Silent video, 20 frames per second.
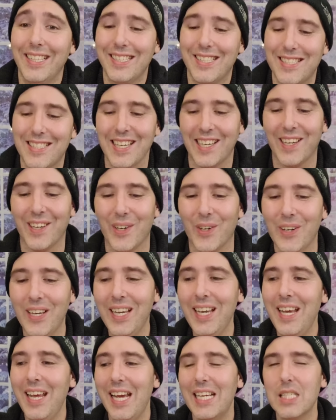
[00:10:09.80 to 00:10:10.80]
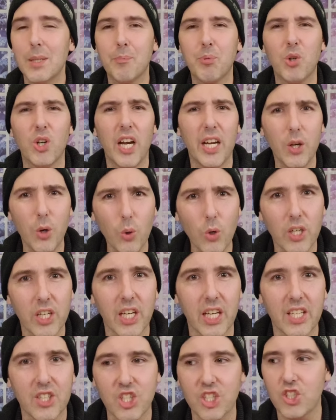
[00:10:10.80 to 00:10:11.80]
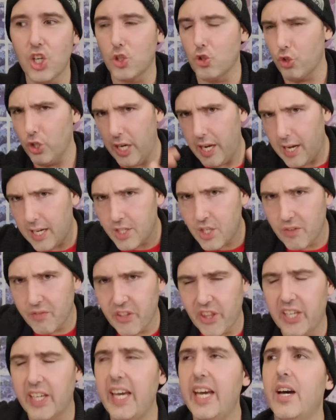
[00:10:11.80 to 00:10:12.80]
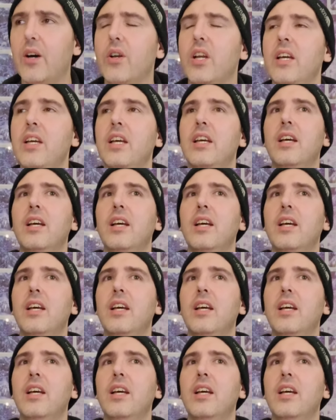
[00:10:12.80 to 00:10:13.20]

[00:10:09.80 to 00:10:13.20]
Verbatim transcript: so, as a priority, just to triage everything out,